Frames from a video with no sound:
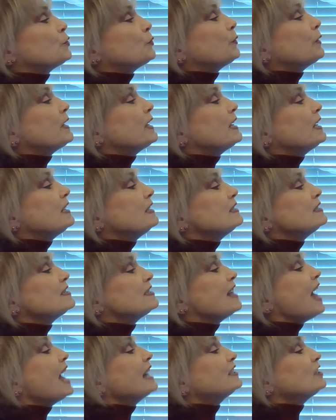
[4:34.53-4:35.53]
trees
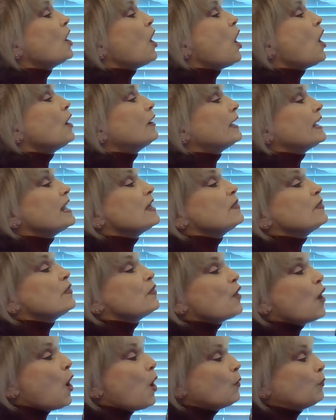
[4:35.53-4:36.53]
that are in
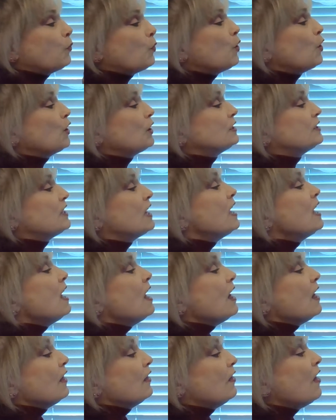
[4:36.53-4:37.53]
the wood,
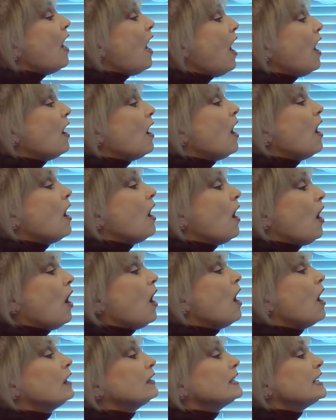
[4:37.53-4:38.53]
the
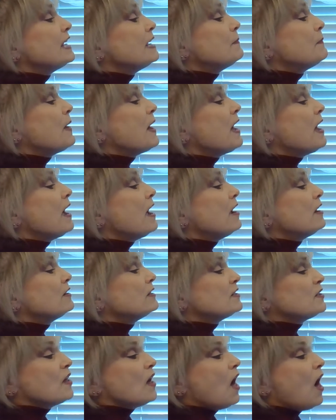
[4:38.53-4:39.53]
holly
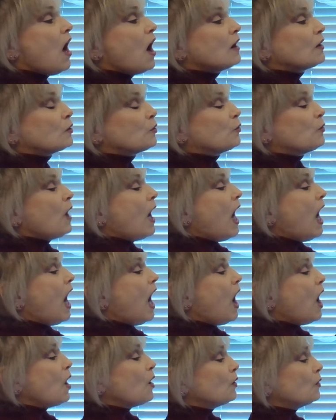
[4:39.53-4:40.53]
bears the
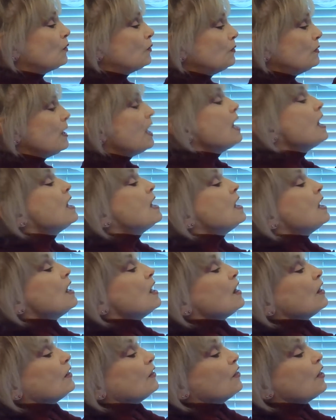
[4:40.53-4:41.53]
crown.
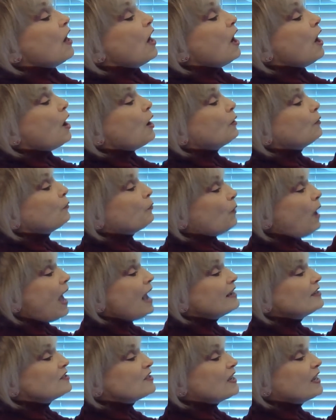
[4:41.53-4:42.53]
The
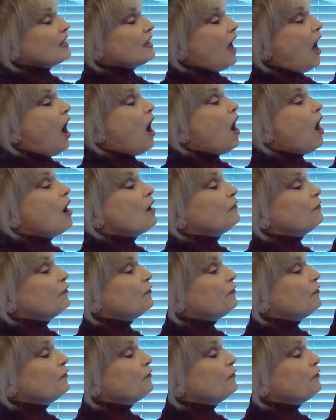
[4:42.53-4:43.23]
rising of